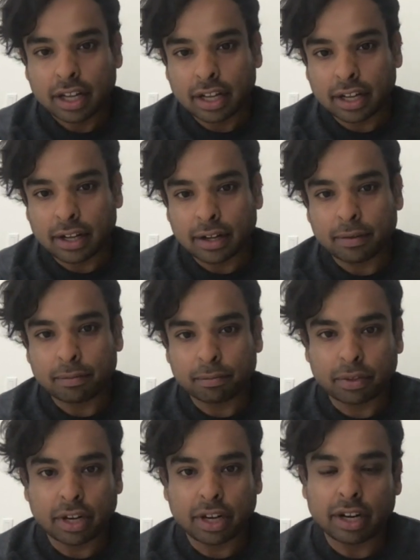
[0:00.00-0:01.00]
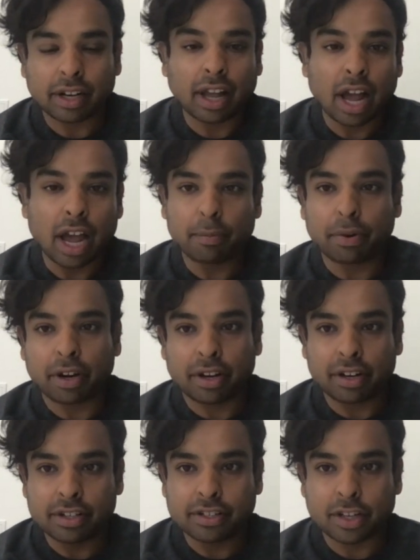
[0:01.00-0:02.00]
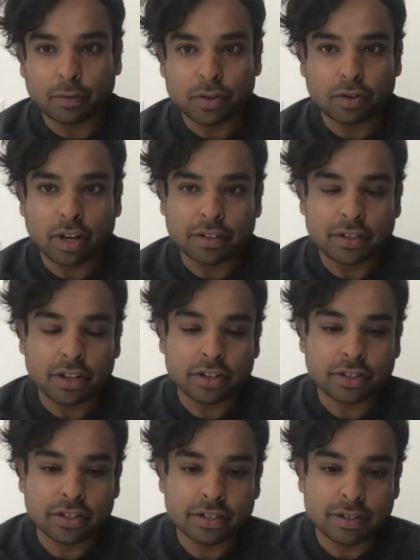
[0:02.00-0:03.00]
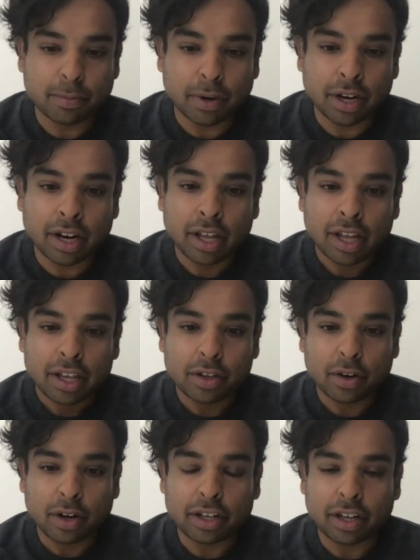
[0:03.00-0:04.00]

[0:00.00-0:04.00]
Uh, creating hyper-realistic visualizations, but you know, I, I